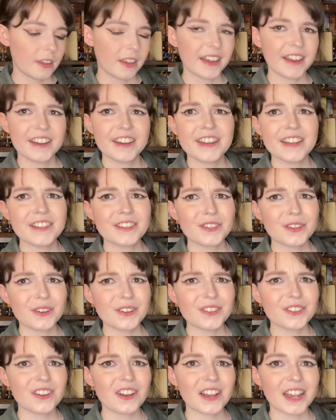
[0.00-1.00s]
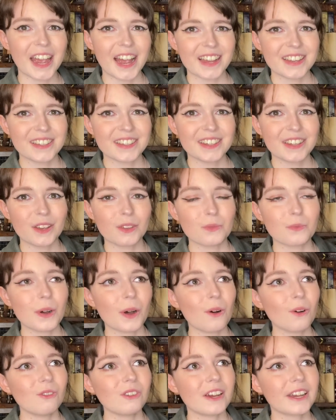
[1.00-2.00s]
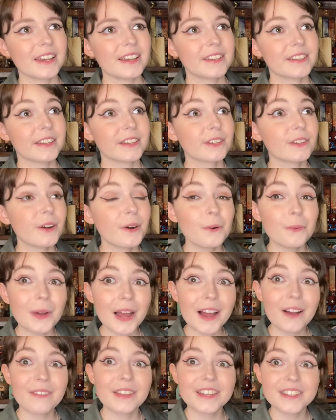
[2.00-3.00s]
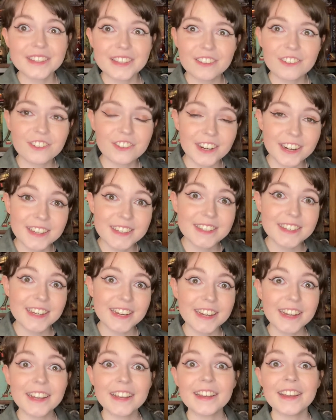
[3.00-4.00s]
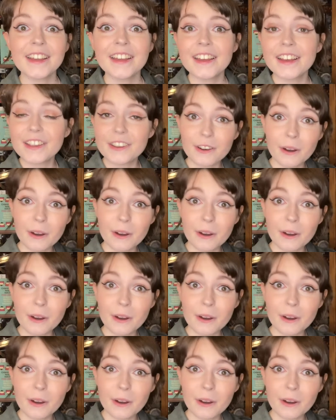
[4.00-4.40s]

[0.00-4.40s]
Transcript: And he's so sarcastic as well. Lucky says, oh wow, that's interesting. Your